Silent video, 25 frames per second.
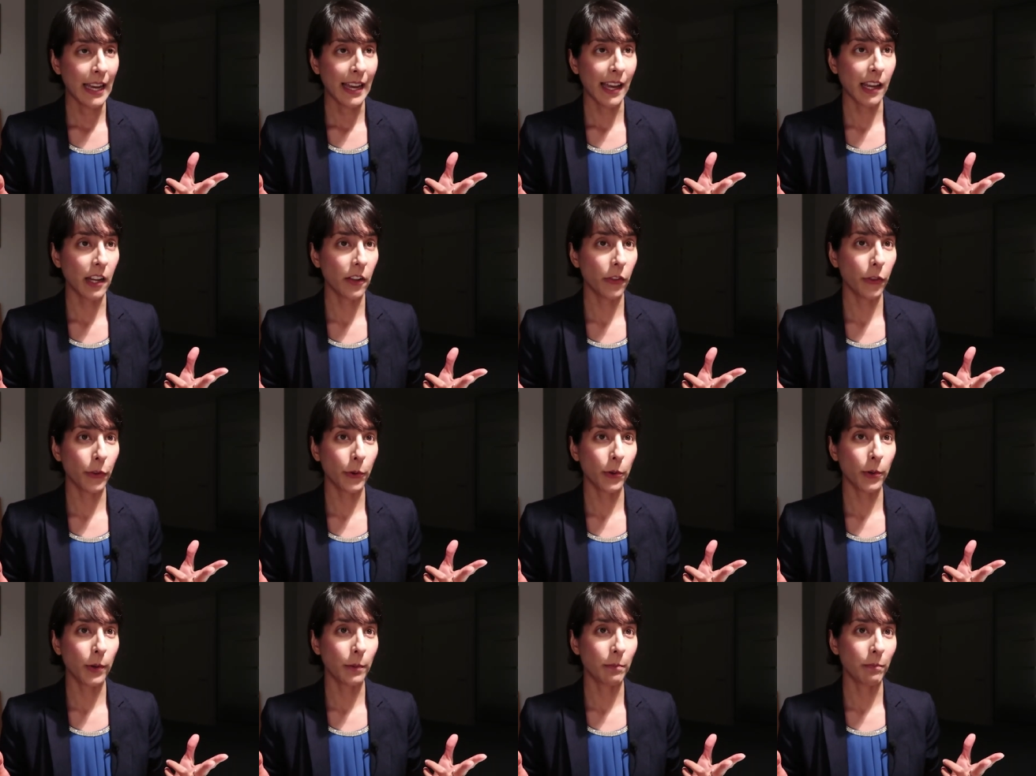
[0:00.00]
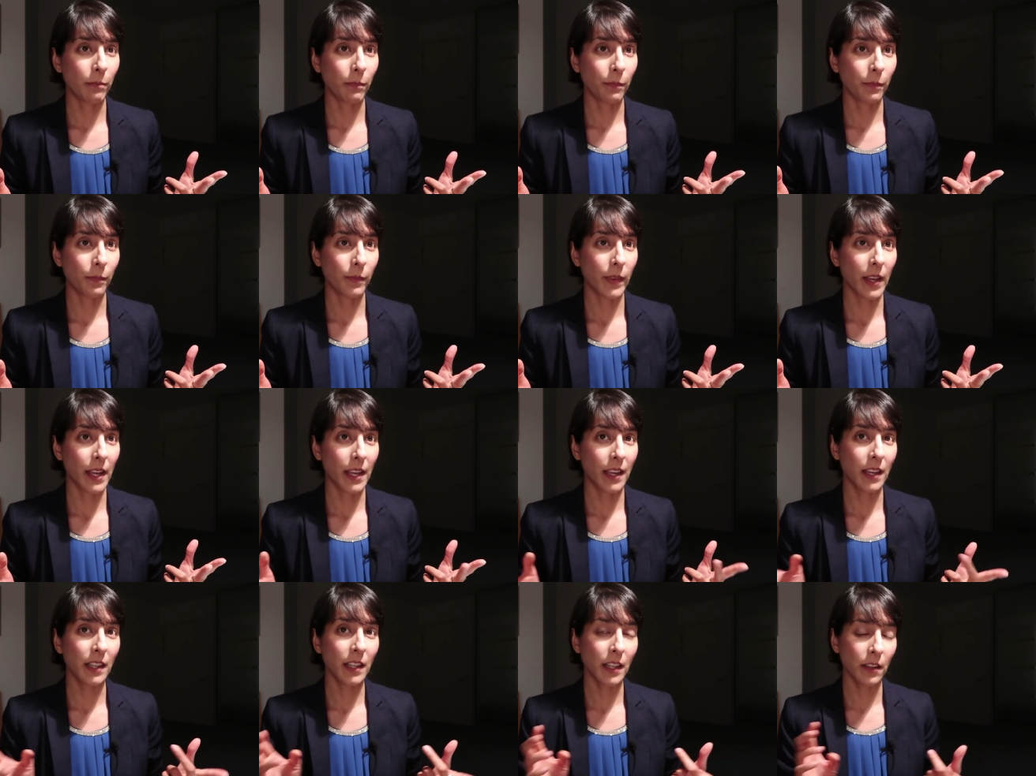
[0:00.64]
And I thought,
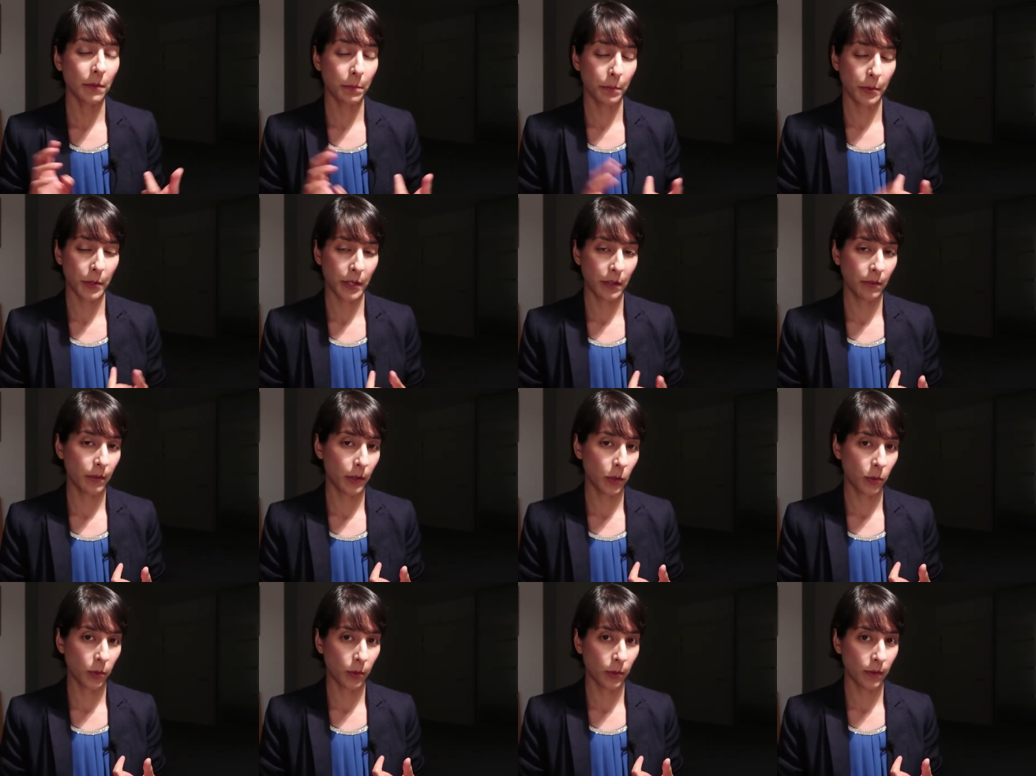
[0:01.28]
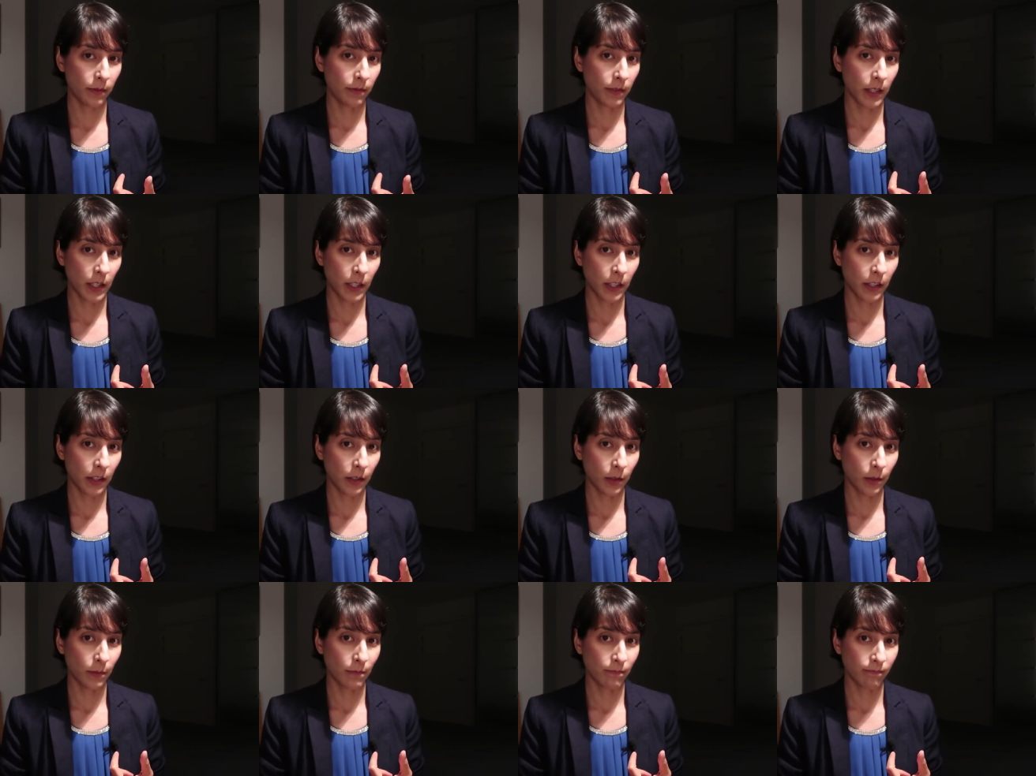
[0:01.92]
I can't have pre recorded
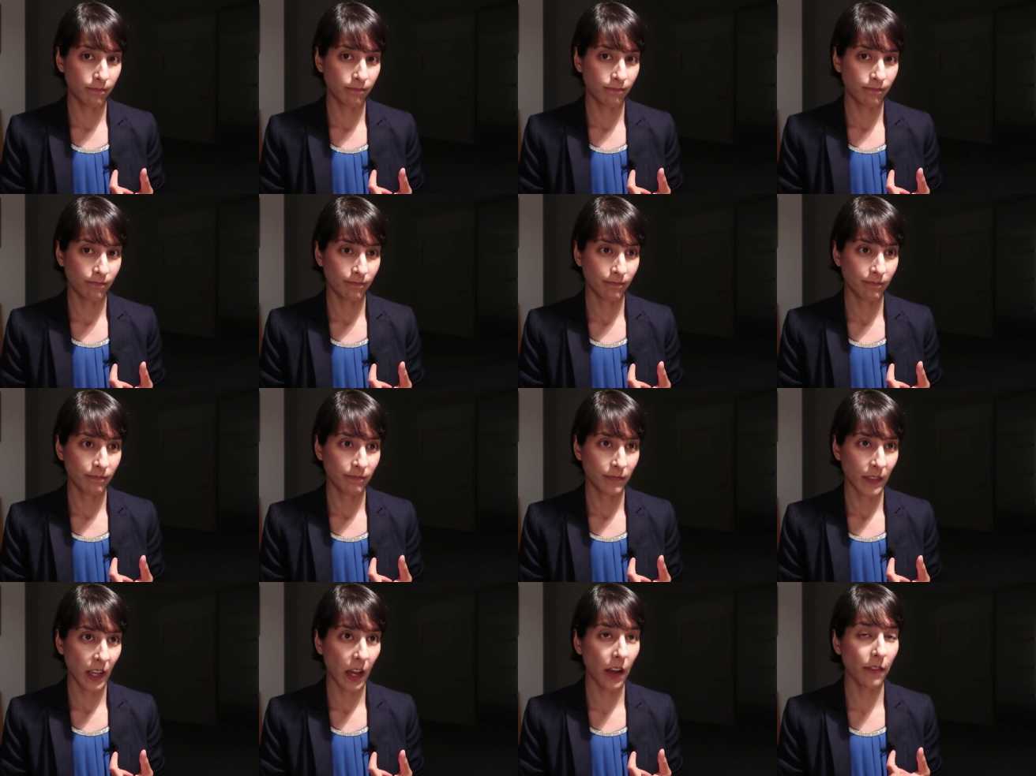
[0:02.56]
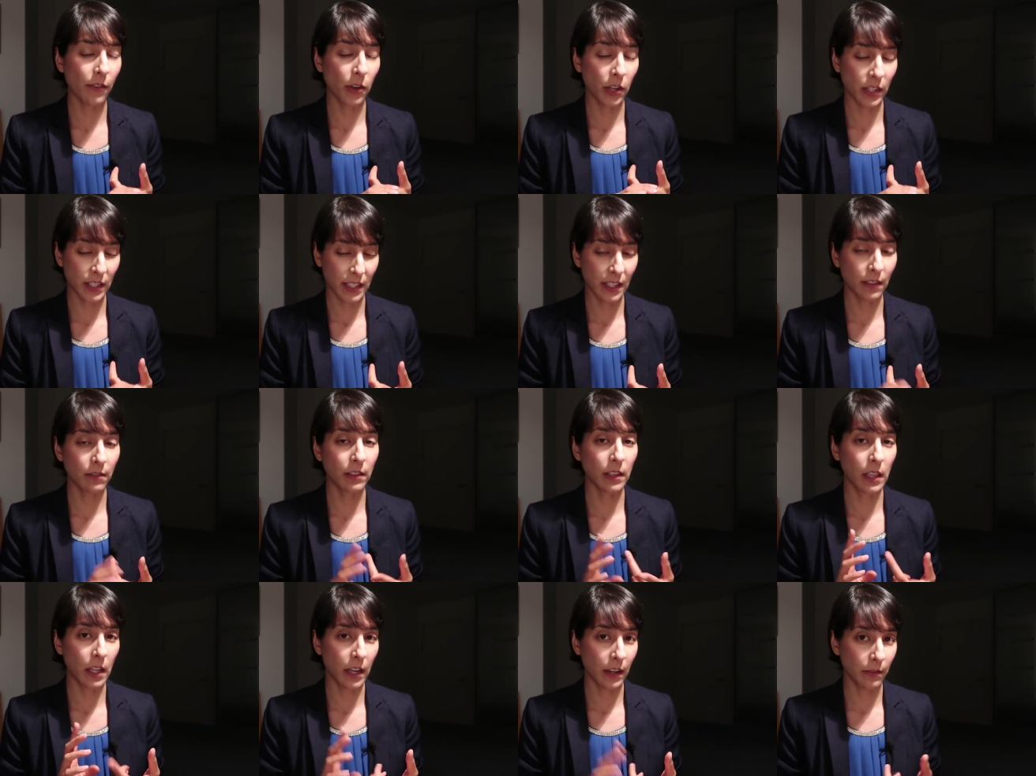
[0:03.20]
video. I've got to
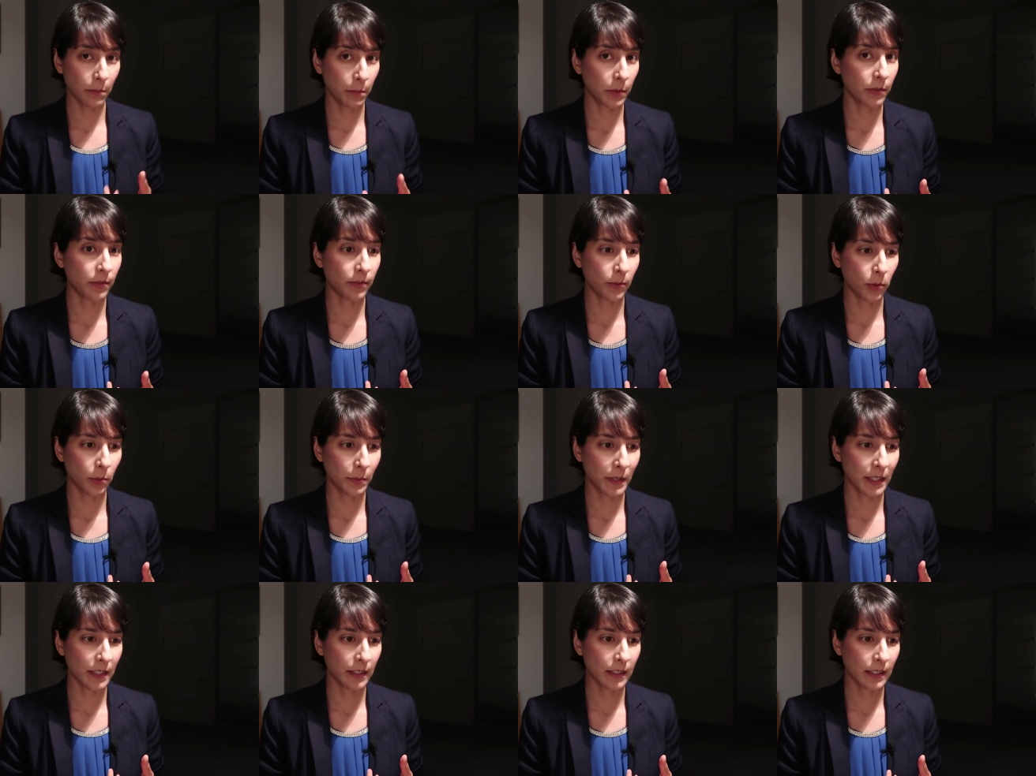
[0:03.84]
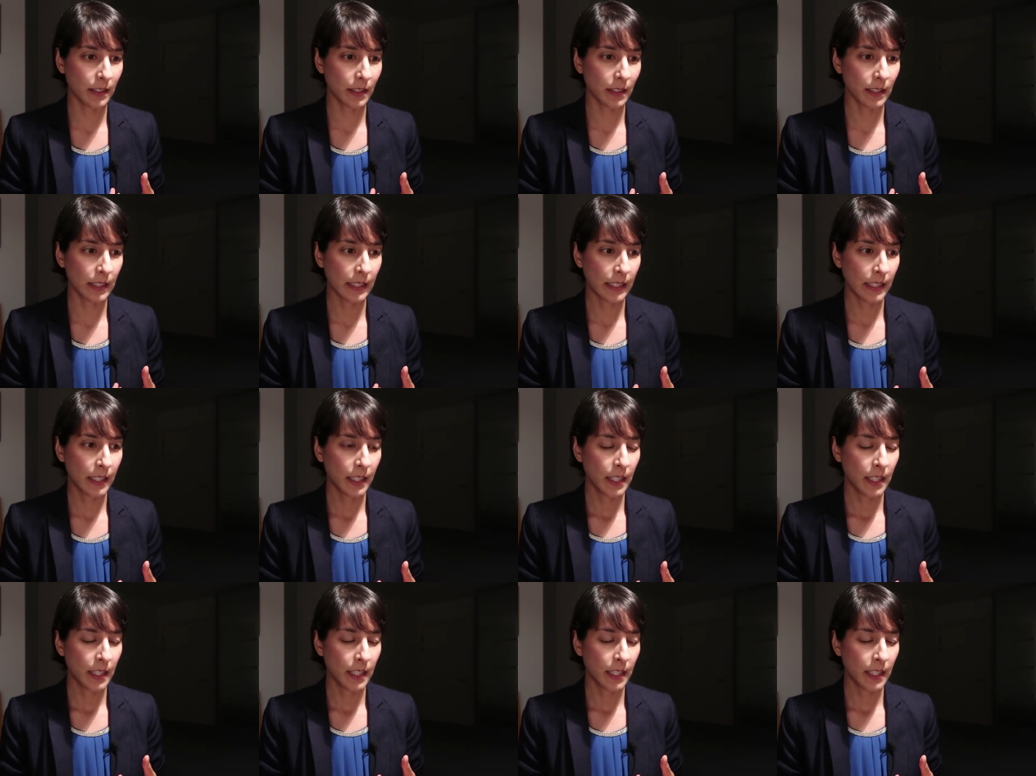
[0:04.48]
have a live performance.